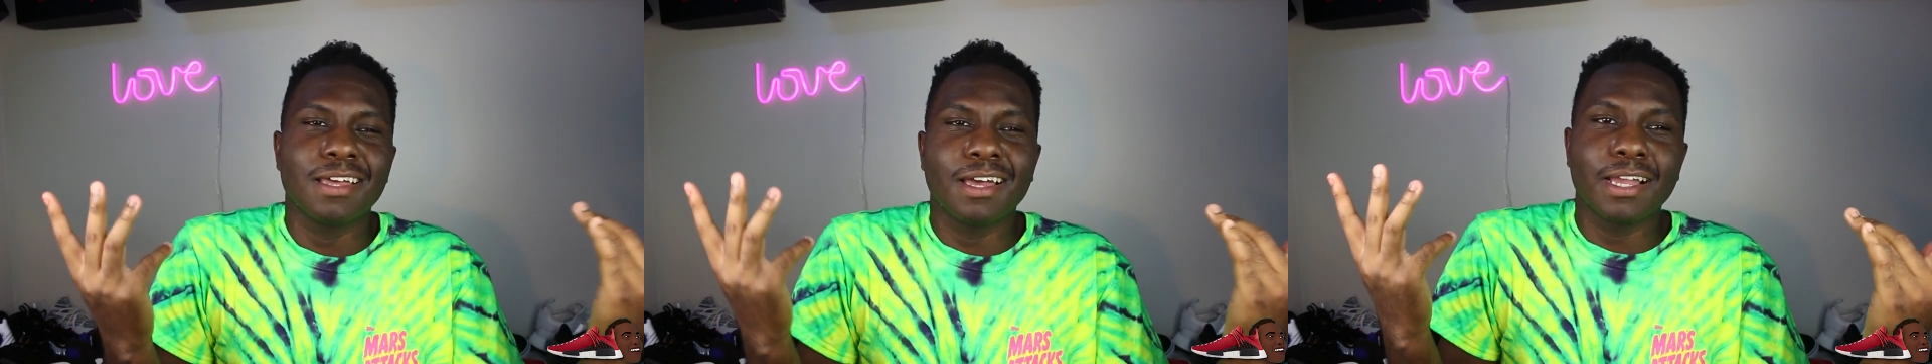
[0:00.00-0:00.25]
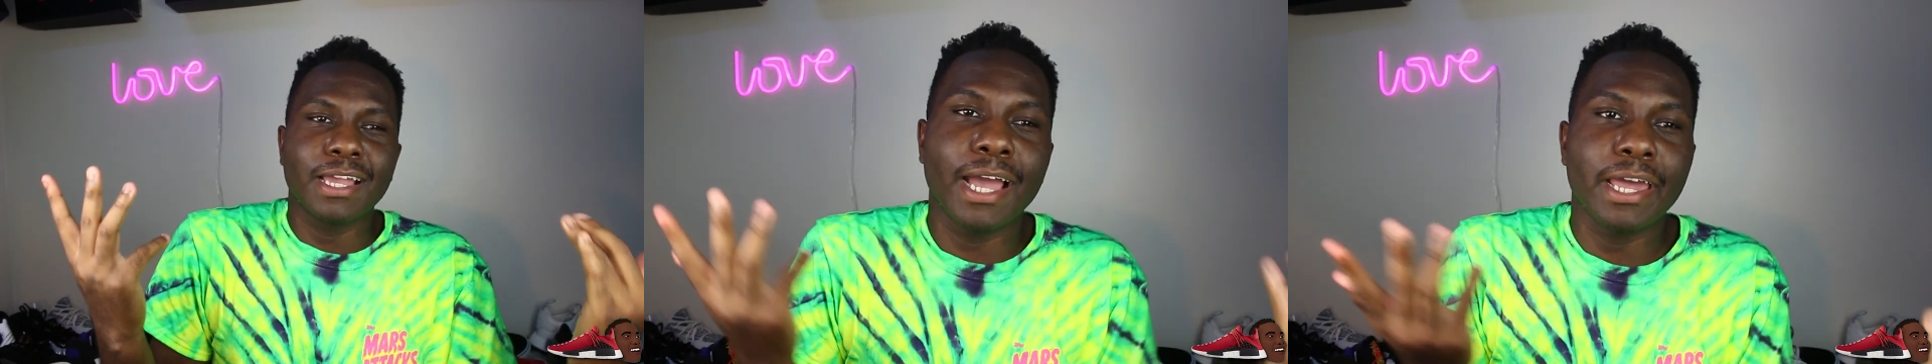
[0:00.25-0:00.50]

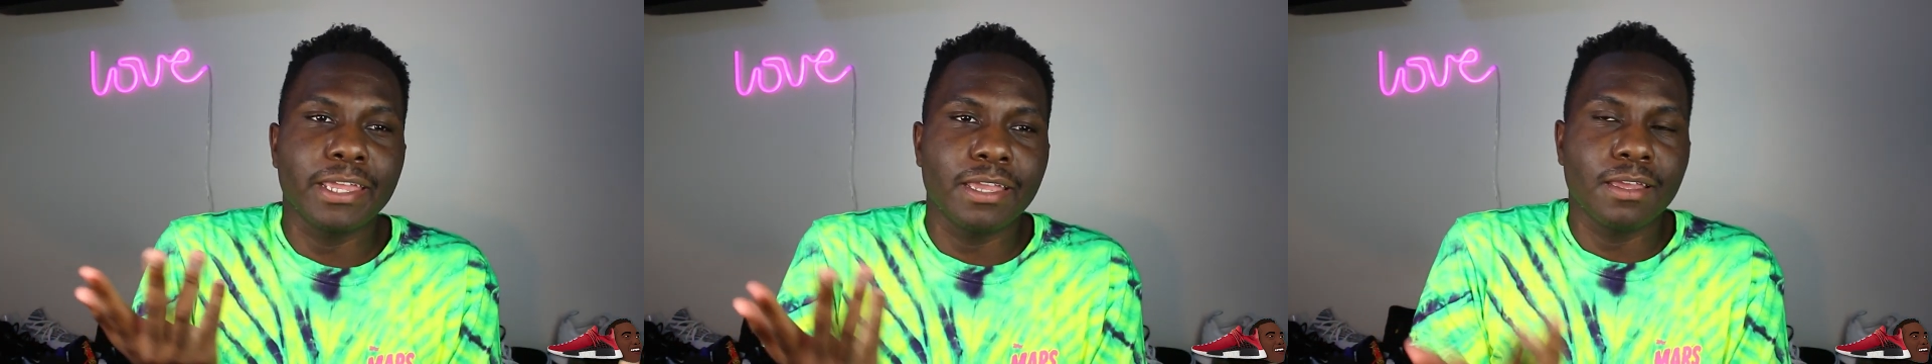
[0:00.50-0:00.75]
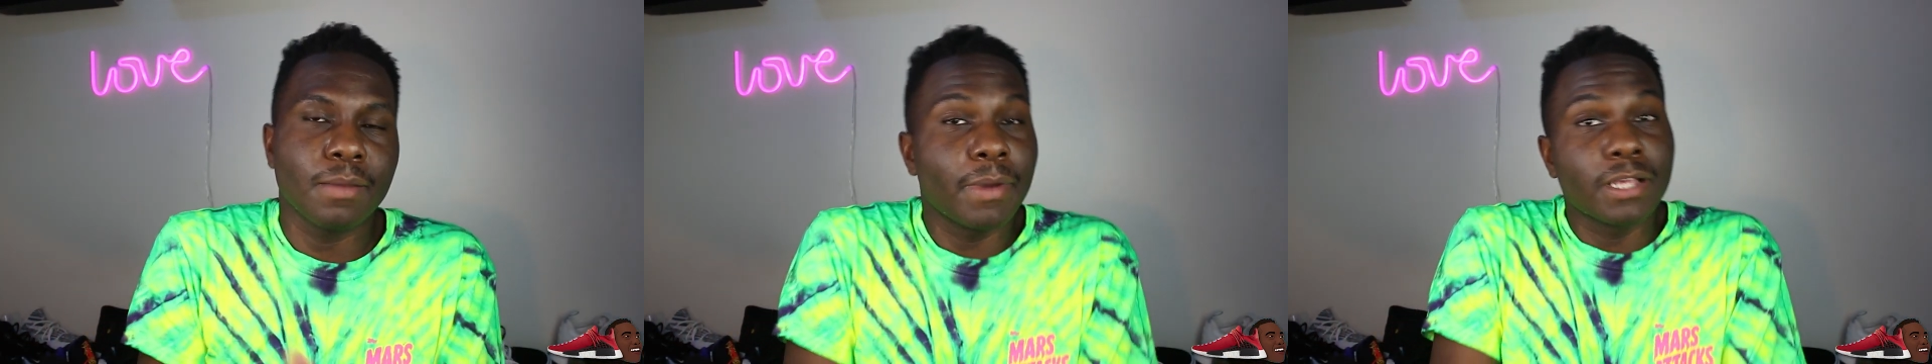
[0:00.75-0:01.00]
I got
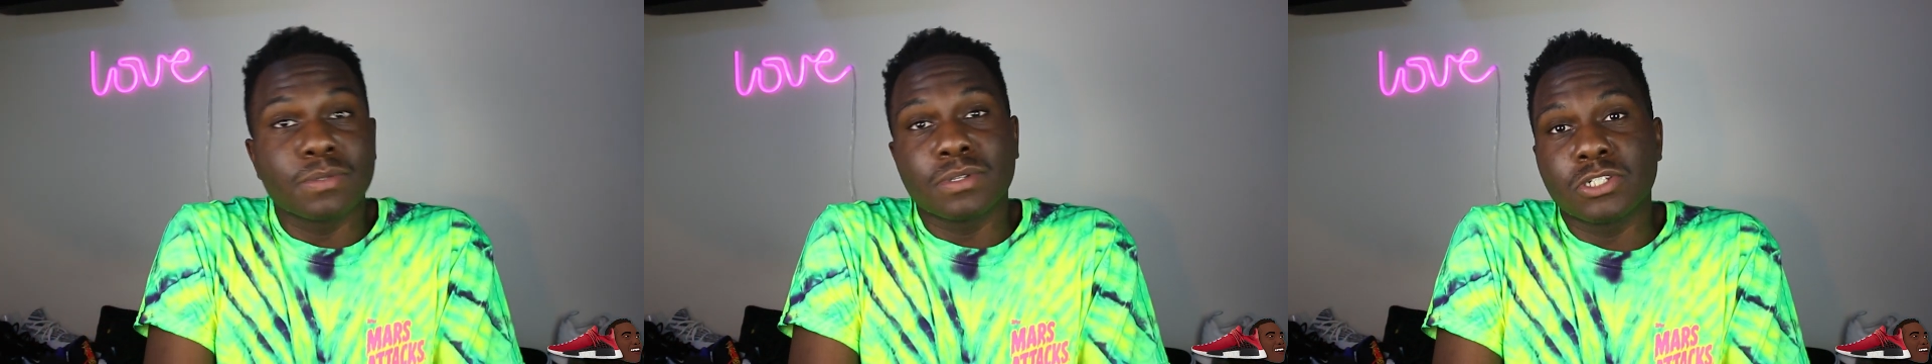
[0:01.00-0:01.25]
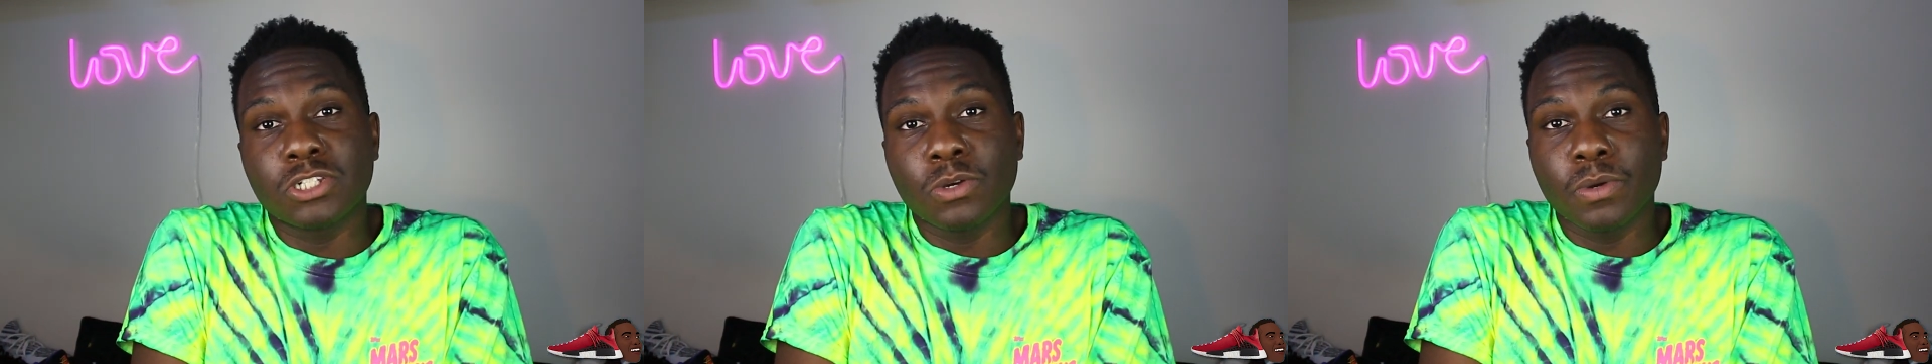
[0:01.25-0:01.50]
it. I might as well
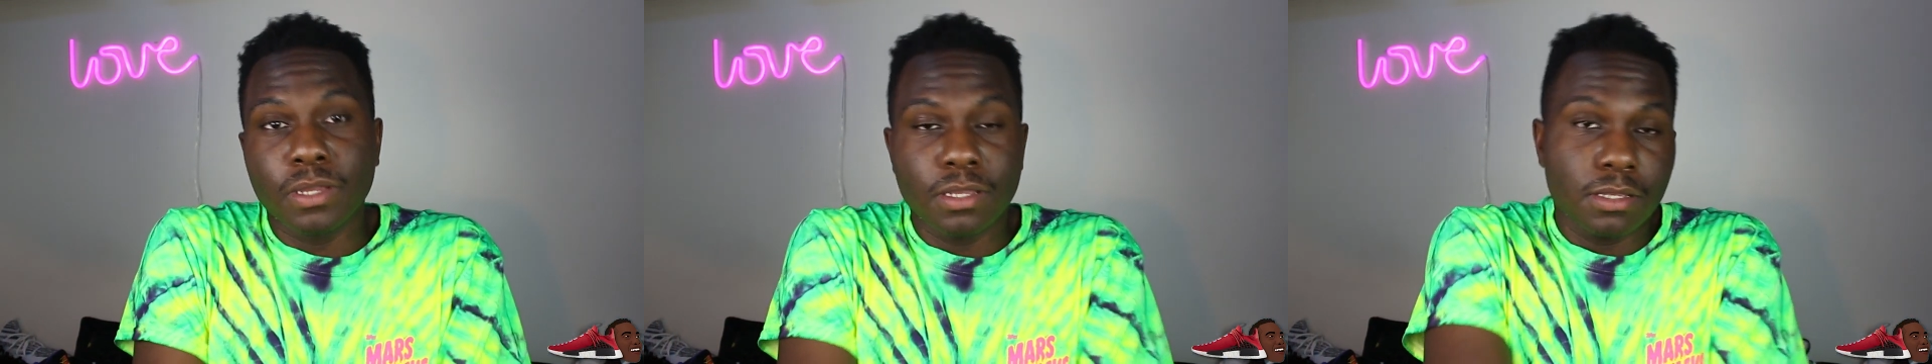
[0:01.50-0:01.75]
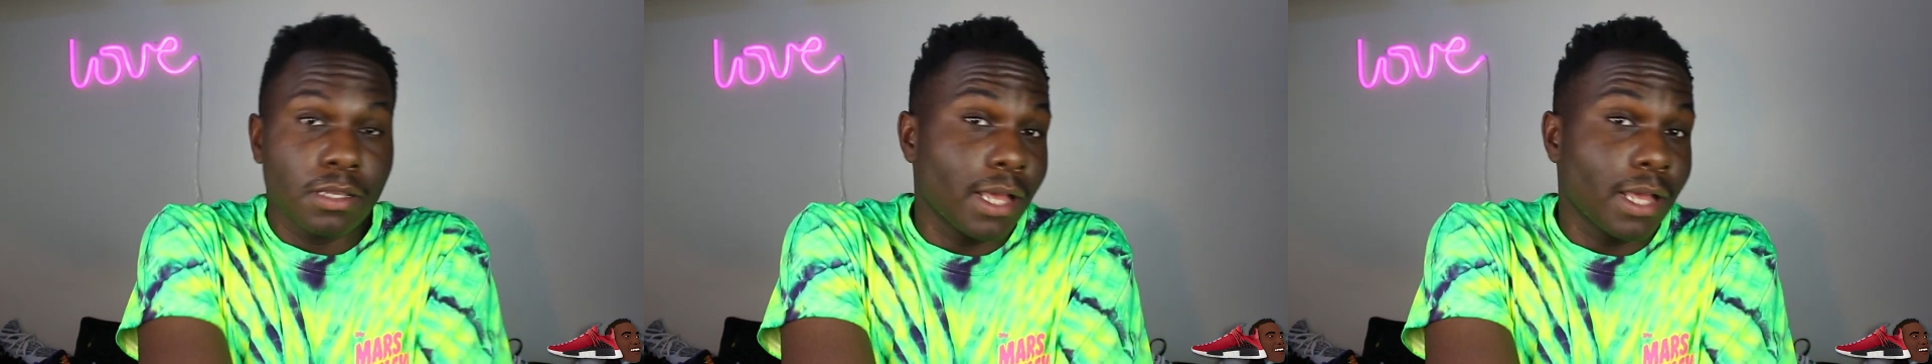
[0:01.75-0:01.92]
show it.